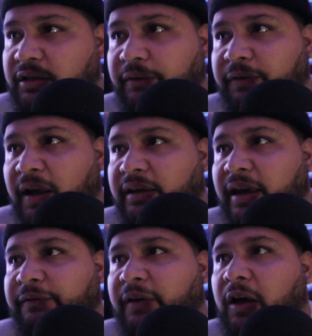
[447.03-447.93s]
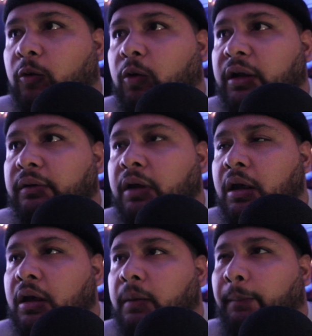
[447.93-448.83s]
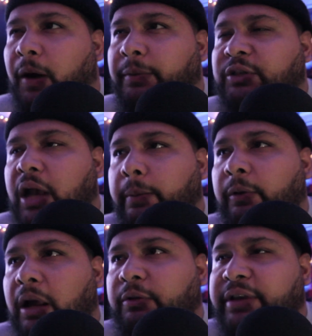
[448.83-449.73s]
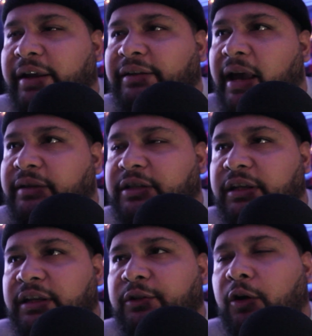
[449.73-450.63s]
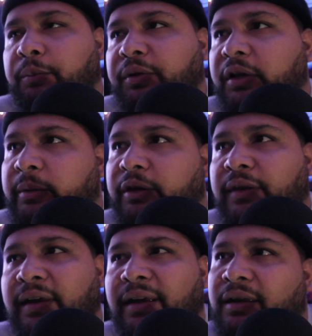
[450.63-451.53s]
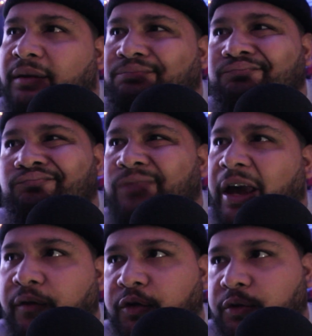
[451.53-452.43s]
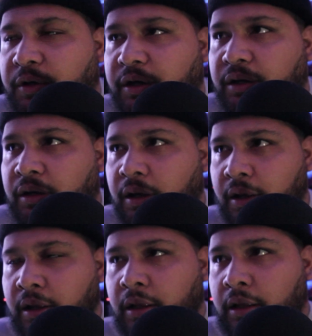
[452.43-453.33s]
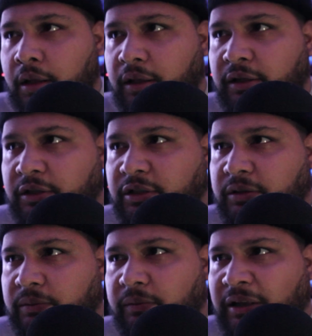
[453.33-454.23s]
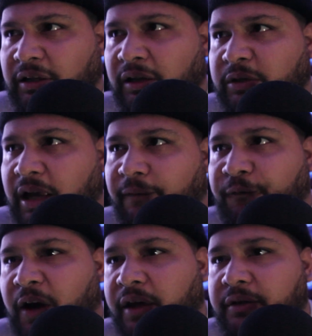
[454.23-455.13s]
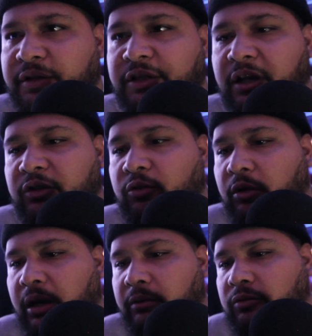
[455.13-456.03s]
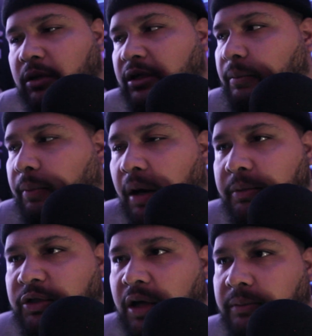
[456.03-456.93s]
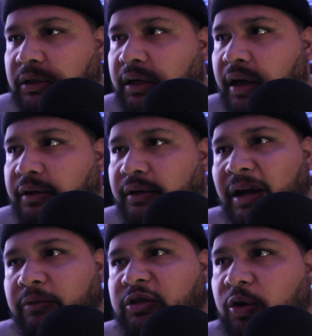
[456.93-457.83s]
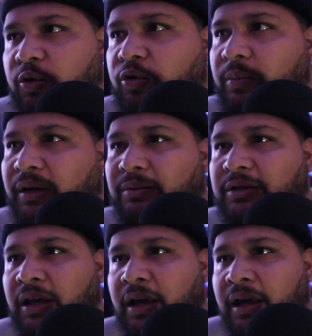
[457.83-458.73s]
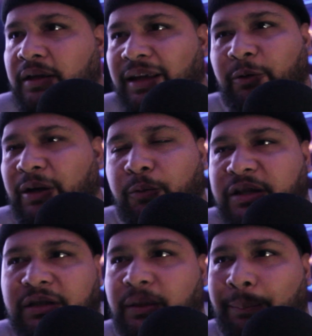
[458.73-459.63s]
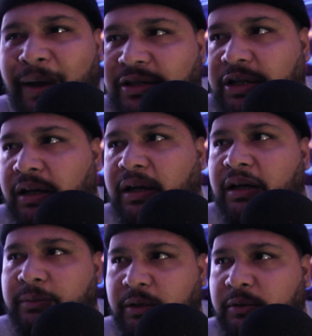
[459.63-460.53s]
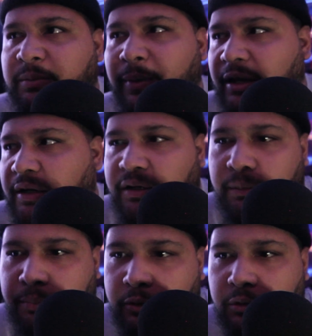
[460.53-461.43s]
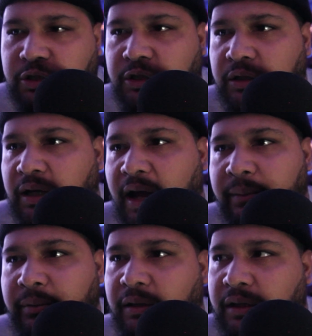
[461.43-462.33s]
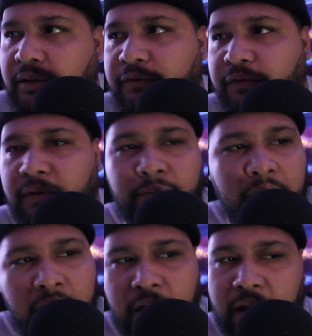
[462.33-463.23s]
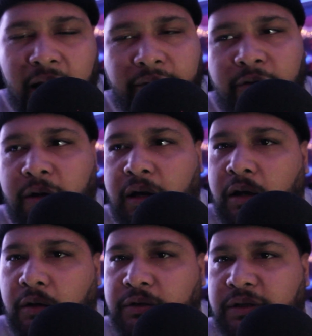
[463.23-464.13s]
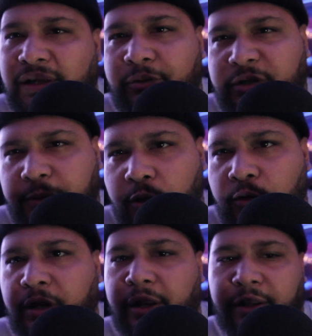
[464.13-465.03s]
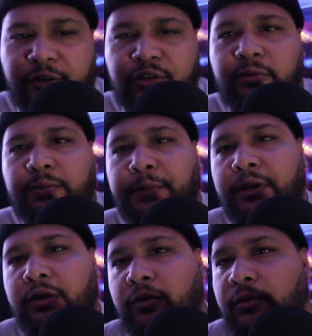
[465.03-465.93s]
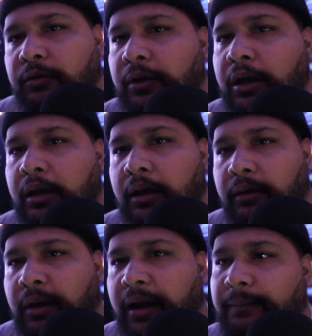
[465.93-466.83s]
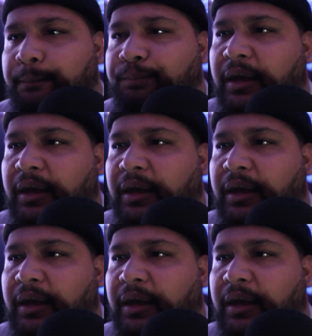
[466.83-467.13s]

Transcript: I finally had found one barbershop when I was like 19 on Plymouth and Evergreen. I think it was like a father and son duo that was running a barbershop together, and it was cool, but it wasn't the best haircuts, but it was better than the bullshit that I had been getting from everywhere else. They was cool. Their energy was pretty cool, right?